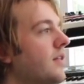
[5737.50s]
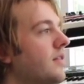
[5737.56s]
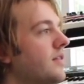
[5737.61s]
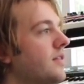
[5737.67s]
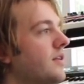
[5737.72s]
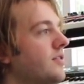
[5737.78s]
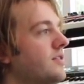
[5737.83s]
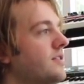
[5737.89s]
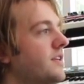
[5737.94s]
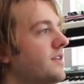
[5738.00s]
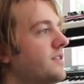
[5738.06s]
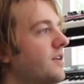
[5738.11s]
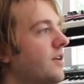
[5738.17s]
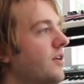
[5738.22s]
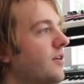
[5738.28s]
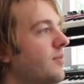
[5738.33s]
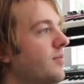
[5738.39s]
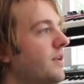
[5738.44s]
there's a
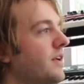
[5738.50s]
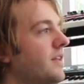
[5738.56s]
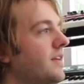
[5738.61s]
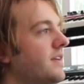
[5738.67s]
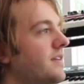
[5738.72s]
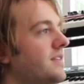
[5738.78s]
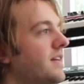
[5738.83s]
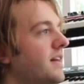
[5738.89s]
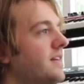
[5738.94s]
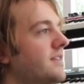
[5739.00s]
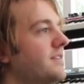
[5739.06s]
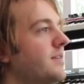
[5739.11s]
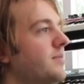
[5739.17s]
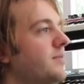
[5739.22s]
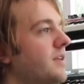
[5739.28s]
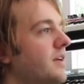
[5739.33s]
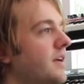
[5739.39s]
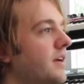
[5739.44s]
guitar playing the exact
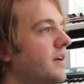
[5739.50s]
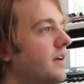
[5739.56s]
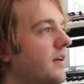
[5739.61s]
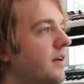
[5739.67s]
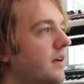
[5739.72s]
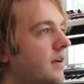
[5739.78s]
same thing.